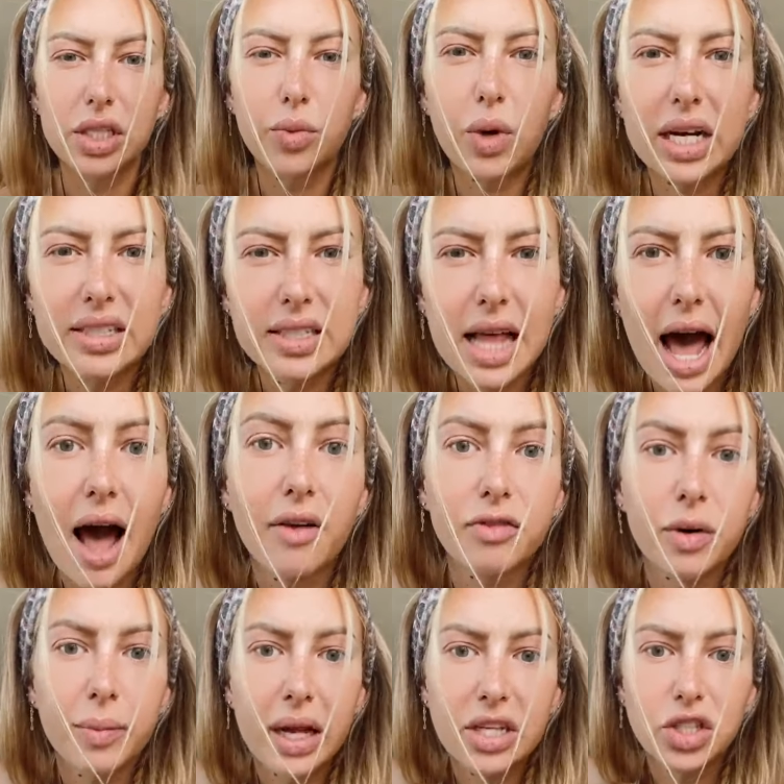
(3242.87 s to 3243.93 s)
board. So what is the
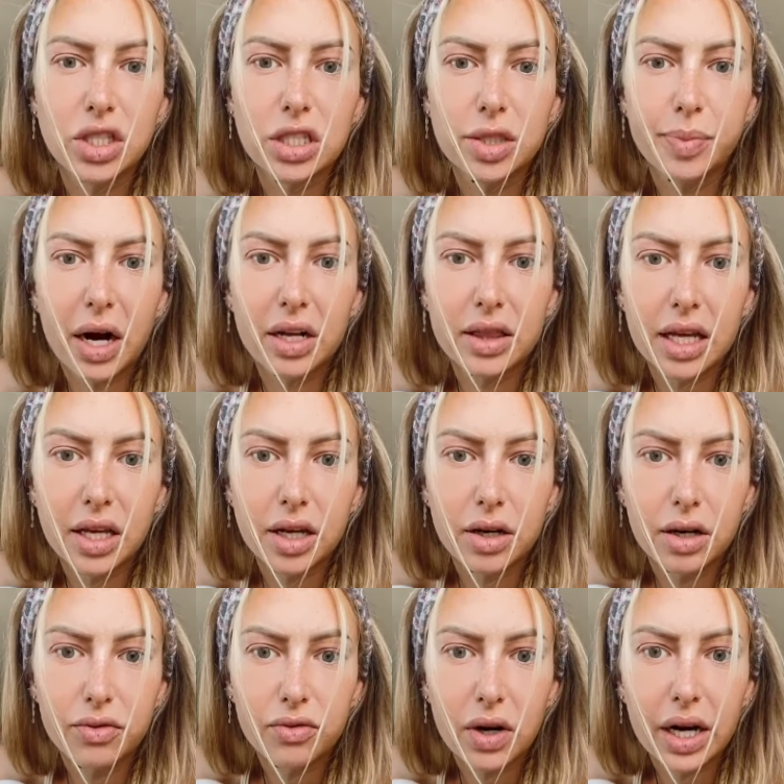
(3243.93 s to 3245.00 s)
affirmations part that
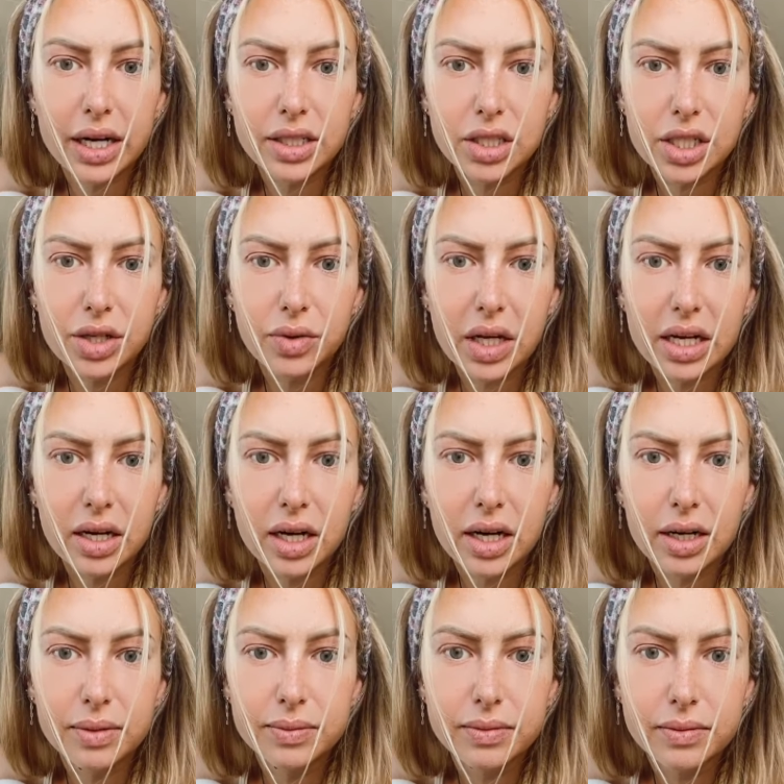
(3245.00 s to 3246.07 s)
you're referring to
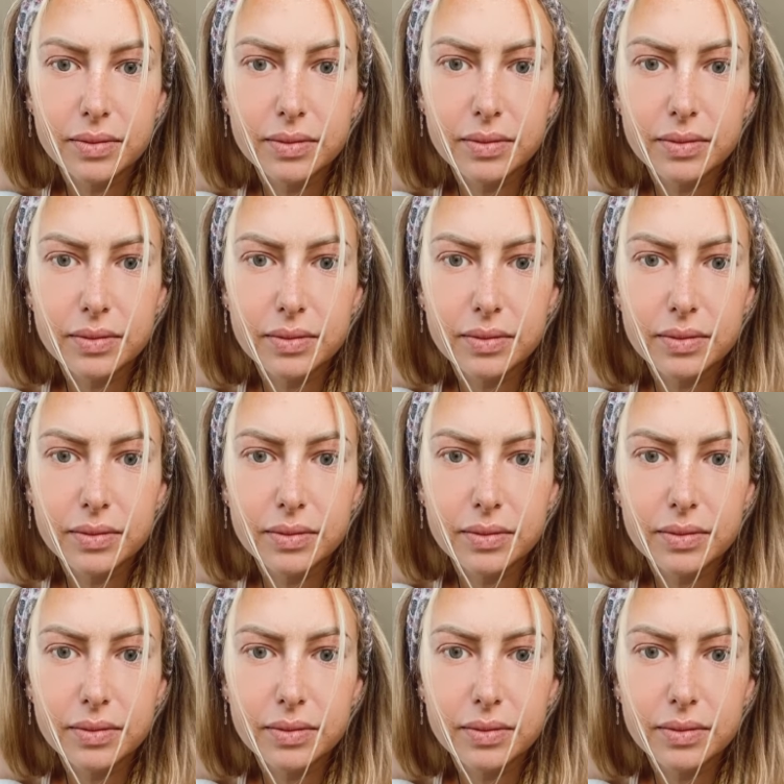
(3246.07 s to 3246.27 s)
here?